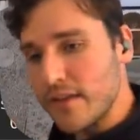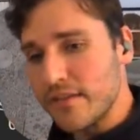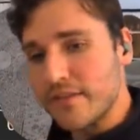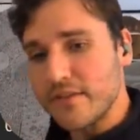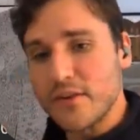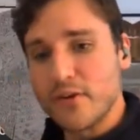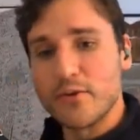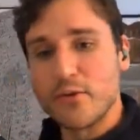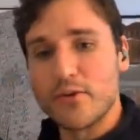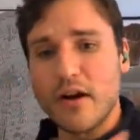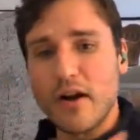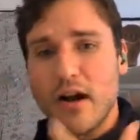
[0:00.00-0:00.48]
And
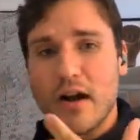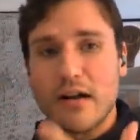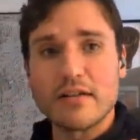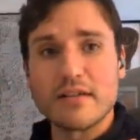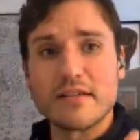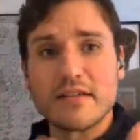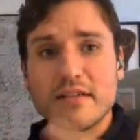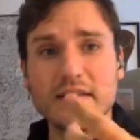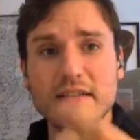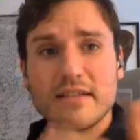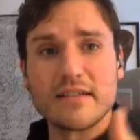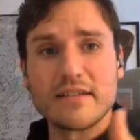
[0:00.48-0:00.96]
so
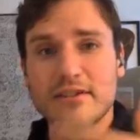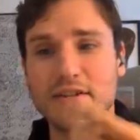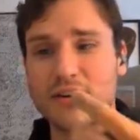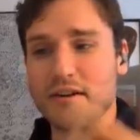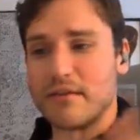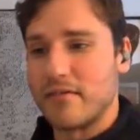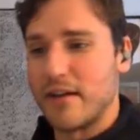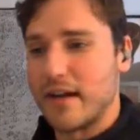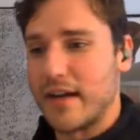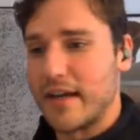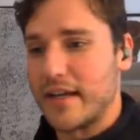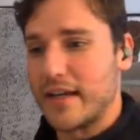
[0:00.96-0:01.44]
Groq is going to
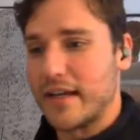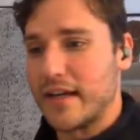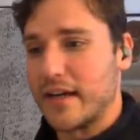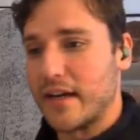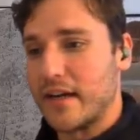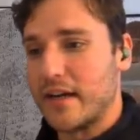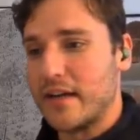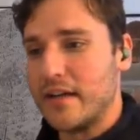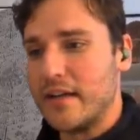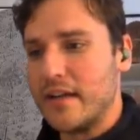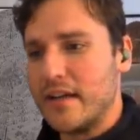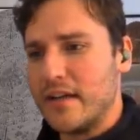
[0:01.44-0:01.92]
start running
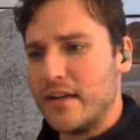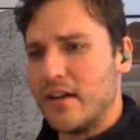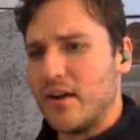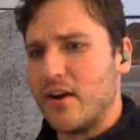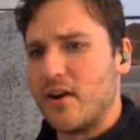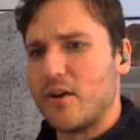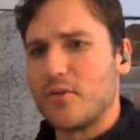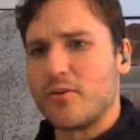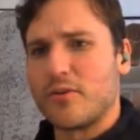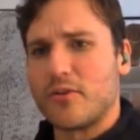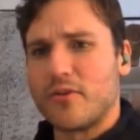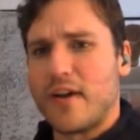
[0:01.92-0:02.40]
here.
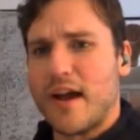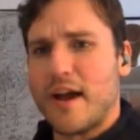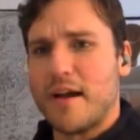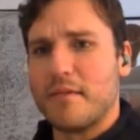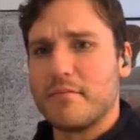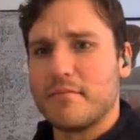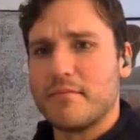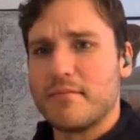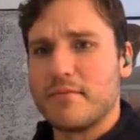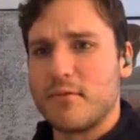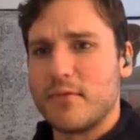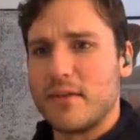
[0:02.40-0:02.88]
Oh,
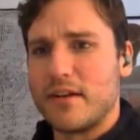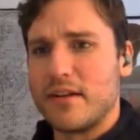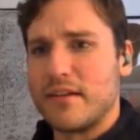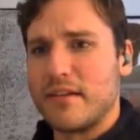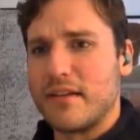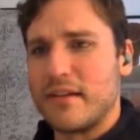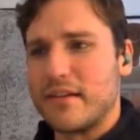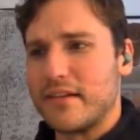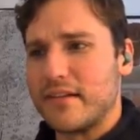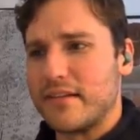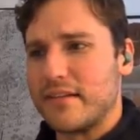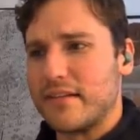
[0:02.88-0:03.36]
crap. What
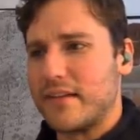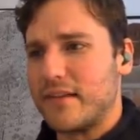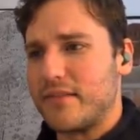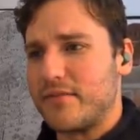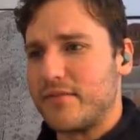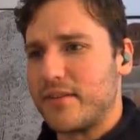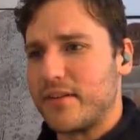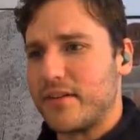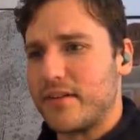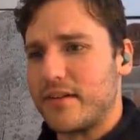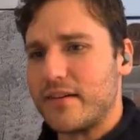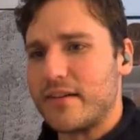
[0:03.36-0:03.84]
is all this
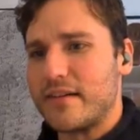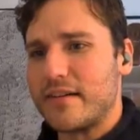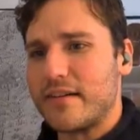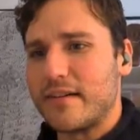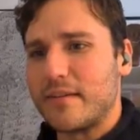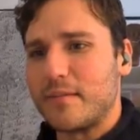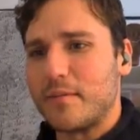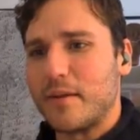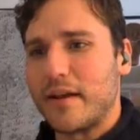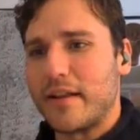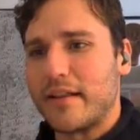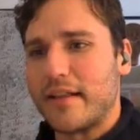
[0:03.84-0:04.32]
stuff here? Didn't
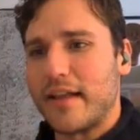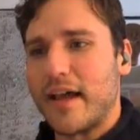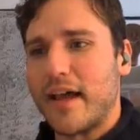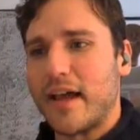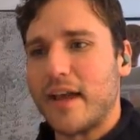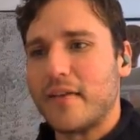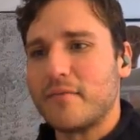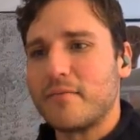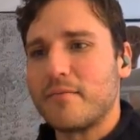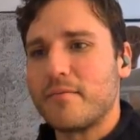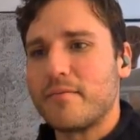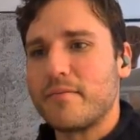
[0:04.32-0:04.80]
expect
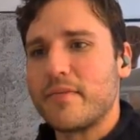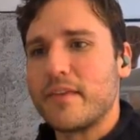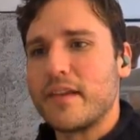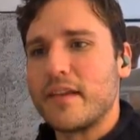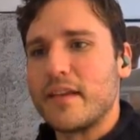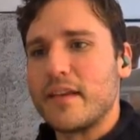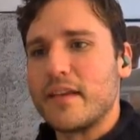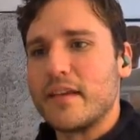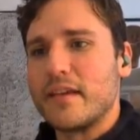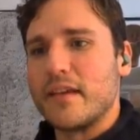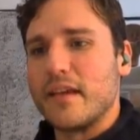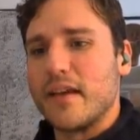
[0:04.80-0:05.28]
that.
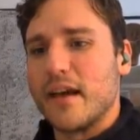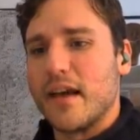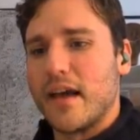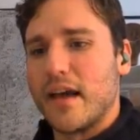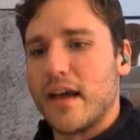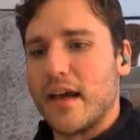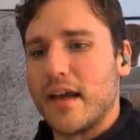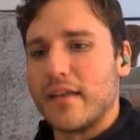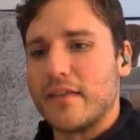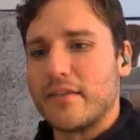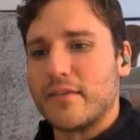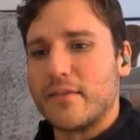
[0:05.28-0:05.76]

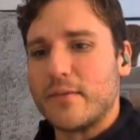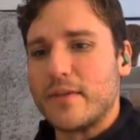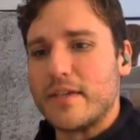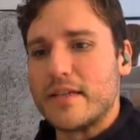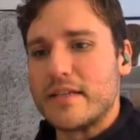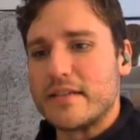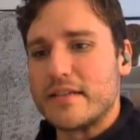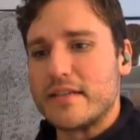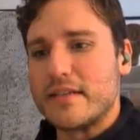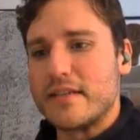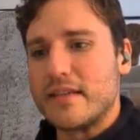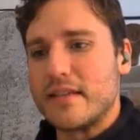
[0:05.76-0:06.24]
And so we
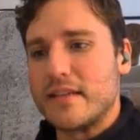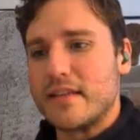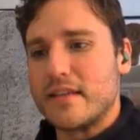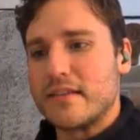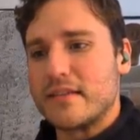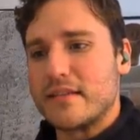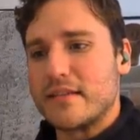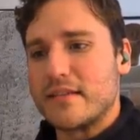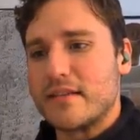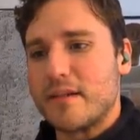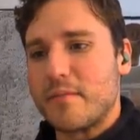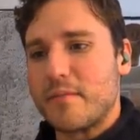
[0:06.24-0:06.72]
can see that
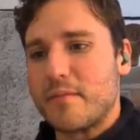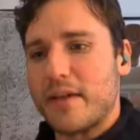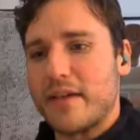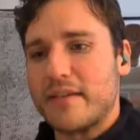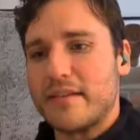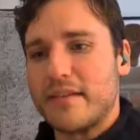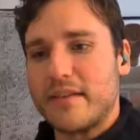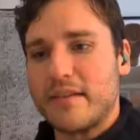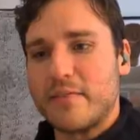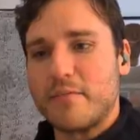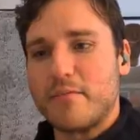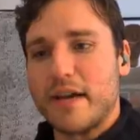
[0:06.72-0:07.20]
this is a
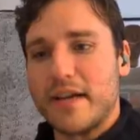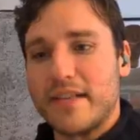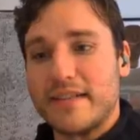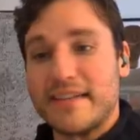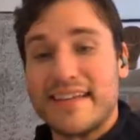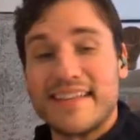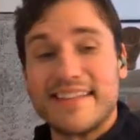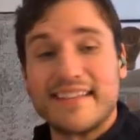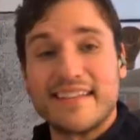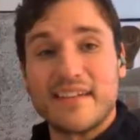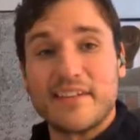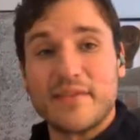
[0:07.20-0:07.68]

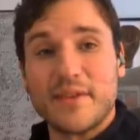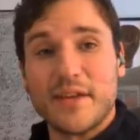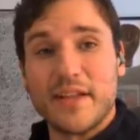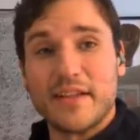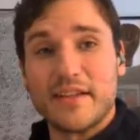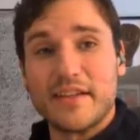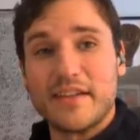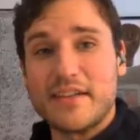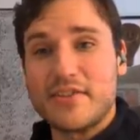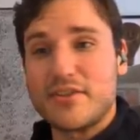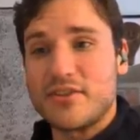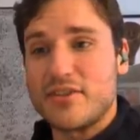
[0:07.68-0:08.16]
pedantic
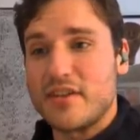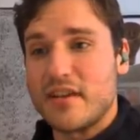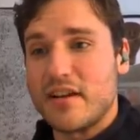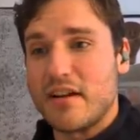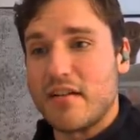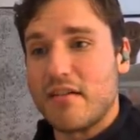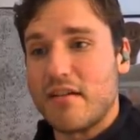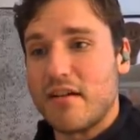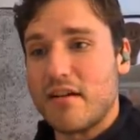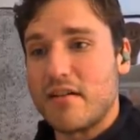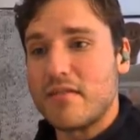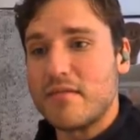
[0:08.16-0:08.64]
validation
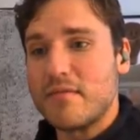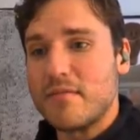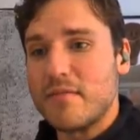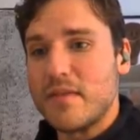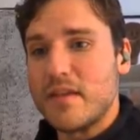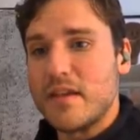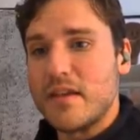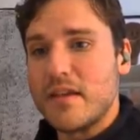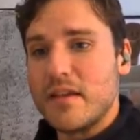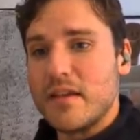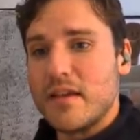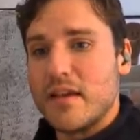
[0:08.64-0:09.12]

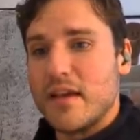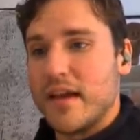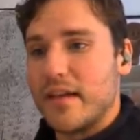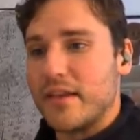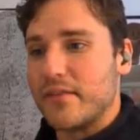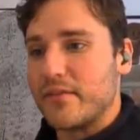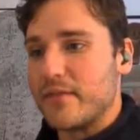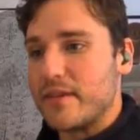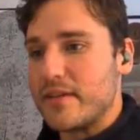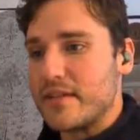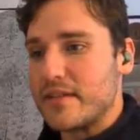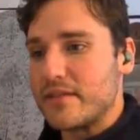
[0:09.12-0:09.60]
error.
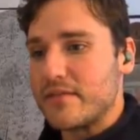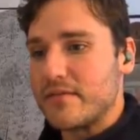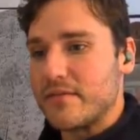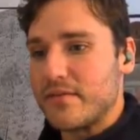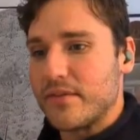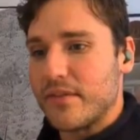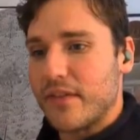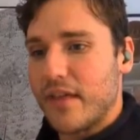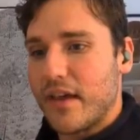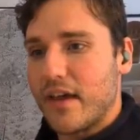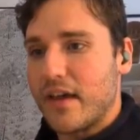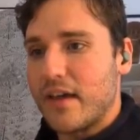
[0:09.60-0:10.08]
And the reason
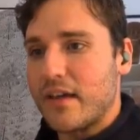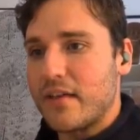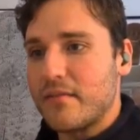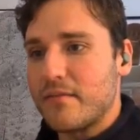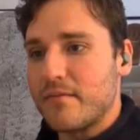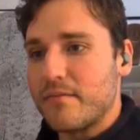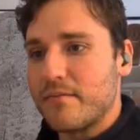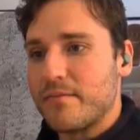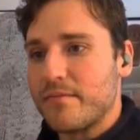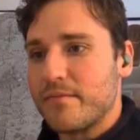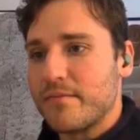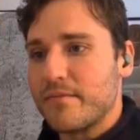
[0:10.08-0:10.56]
for
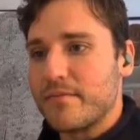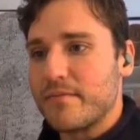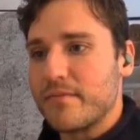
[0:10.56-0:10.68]
that